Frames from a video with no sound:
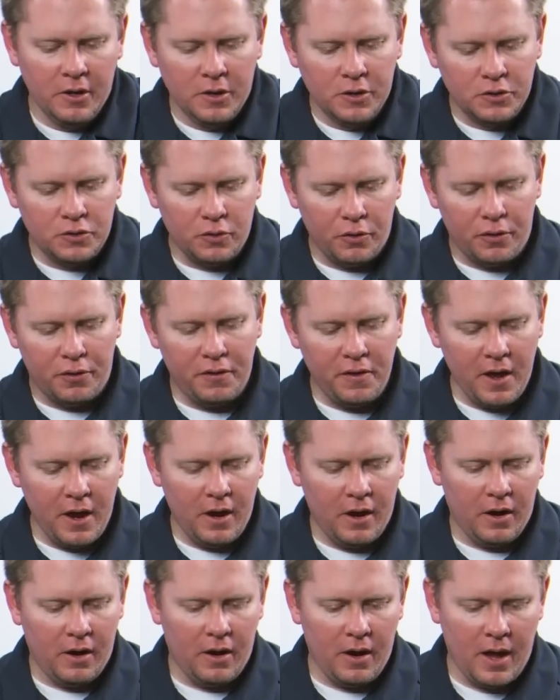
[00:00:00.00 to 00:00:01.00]
So
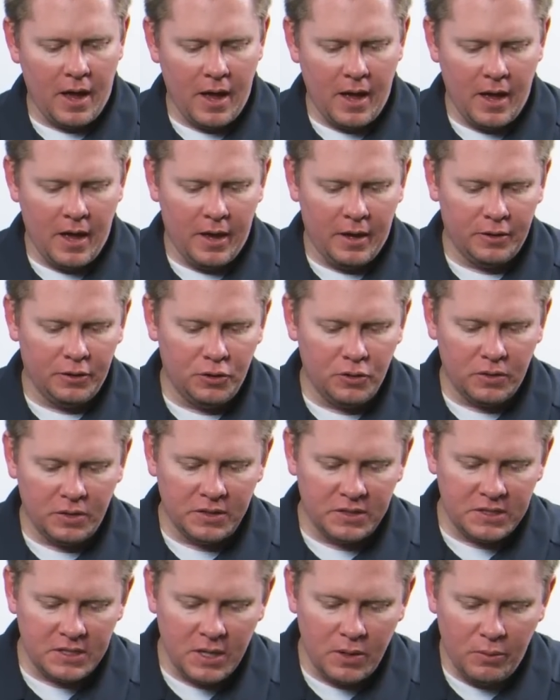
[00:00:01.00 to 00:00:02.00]
there, you
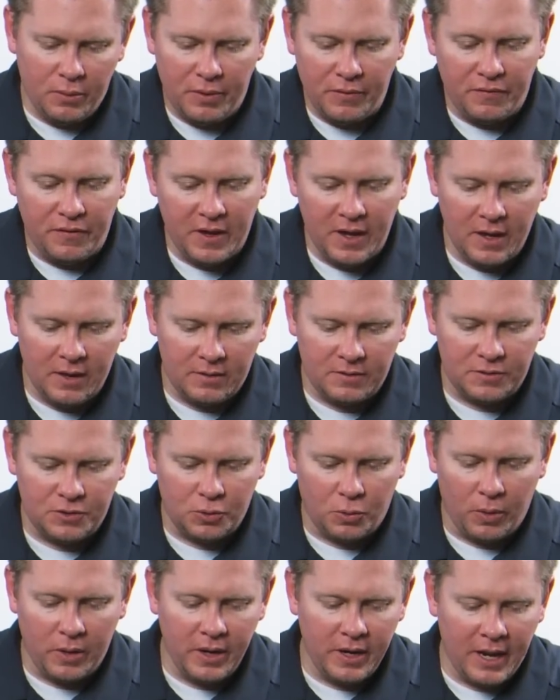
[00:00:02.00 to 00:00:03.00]
can see we've hit
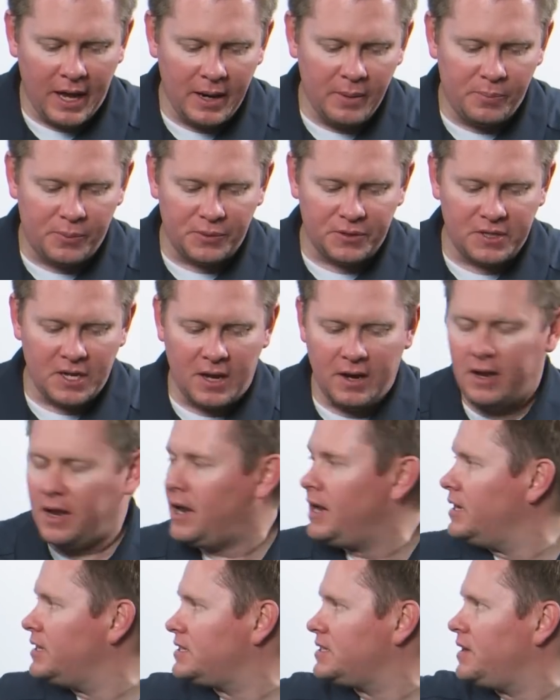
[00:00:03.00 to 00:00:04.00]
29%,
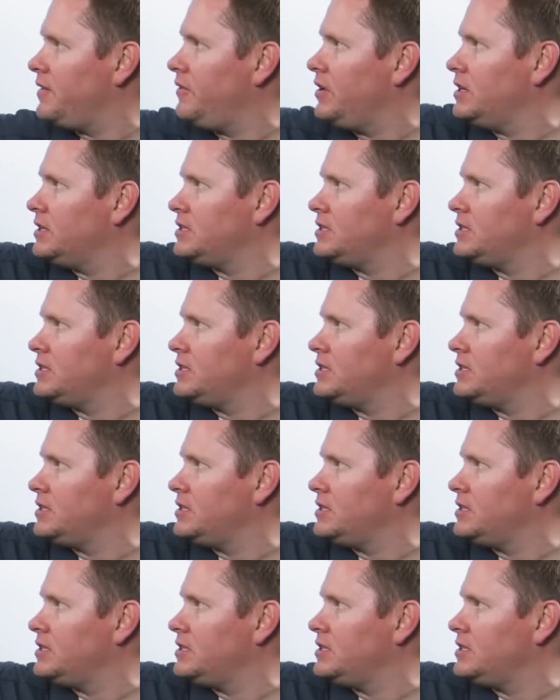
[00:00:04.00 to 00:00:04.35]
and it's giving